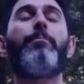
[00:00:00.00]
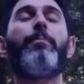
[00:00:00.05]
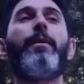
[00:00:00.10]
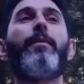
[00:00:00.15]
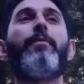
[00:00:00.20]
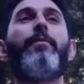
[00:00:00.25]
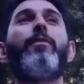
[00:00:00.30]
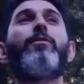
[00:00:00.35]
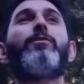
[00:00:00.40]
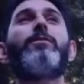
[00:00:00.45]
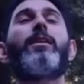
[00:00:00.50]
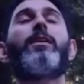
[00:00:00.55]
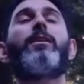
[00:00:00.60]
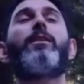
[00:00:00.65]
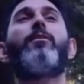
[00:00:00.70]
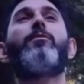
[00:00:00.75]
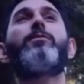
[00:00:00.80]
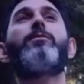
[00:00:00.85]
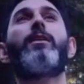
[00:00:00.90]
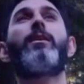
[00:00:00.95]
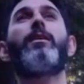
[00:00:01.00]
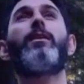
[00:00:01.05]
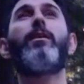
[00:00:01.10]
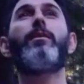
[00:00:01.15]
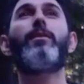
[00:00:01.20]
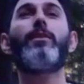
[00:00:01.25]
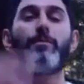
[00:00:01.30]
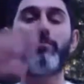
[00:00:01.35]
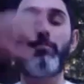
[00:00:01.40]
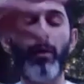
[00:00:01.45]
it feels like there's like
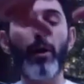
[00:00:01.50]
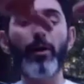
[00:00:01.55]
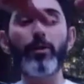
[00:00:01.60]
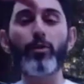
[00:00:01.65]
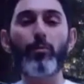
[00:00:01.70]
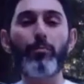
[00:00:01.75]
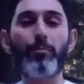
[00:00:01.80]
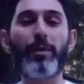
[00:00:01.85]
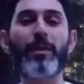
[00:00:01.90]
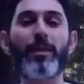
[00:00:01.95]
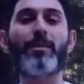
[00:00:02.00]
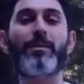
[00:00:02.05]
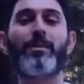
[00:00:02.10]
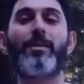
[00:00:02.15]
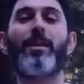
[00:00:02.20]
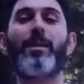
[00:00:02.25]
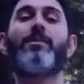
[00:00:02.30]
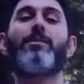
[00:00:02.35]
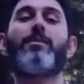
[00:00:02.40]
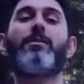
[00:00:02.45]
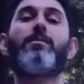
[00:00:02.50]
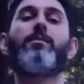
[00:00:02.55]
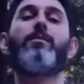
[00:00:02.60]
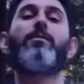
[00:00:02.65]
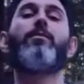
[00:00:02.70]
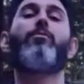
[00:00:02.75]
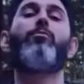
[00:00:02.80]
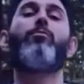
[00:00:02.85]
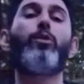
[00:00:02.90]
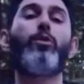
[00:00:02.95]
this puzzle piece that's
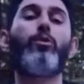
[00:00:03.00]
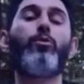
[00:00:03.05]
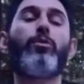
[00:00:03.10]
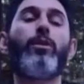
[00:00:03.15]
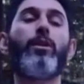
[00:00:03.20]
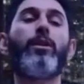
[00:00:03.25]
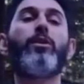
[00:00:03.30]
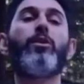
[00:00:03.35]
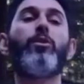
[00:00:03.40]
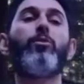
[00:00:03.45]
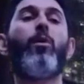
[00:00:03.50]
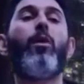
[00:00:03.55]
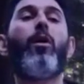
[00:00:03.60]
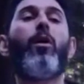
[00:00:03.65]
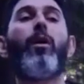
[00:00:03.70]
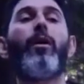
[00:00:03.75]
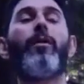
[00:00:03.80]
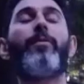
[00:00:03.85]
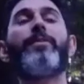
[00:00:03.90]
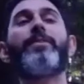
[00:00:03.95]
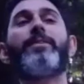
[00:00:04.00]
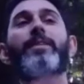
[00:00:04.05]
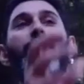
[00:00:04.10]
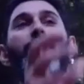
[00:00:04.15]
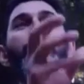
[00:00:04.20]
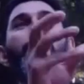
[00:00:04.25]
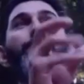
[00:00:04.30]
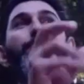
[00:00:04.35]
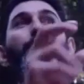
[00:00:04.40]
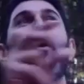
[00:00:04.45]
what you think you are, and
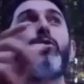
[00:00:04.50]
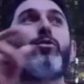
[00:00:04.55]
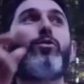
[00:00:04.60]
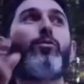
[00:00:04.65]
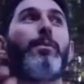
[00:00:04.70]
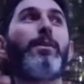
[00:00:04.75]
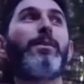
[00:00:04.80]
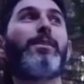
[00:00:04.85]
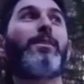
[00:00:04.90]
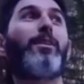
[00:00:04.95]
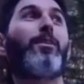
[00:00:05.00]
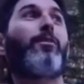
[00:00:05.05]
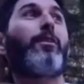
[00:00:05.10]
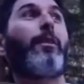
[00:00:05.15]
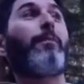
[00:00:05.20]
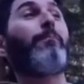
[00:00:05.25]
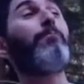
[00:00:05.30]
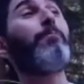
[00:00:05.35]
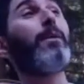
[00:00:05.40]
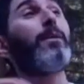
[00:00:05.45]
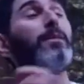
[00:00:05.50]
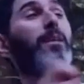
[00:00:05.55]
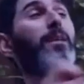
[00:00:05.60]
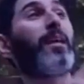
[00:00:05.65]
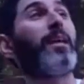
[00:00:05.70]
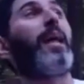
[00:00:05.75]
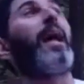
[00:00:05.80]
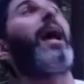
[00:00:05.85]
these puzzle pieces that are like missing and